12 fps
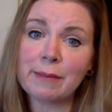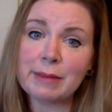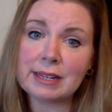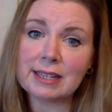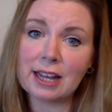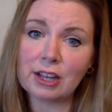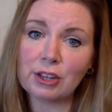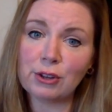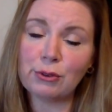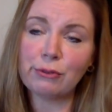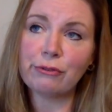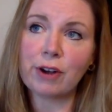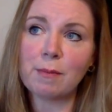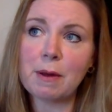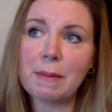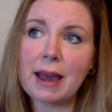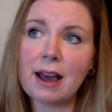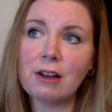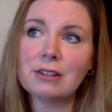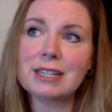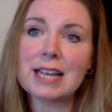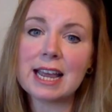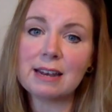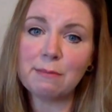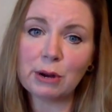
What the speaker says: let me tell you, from about 10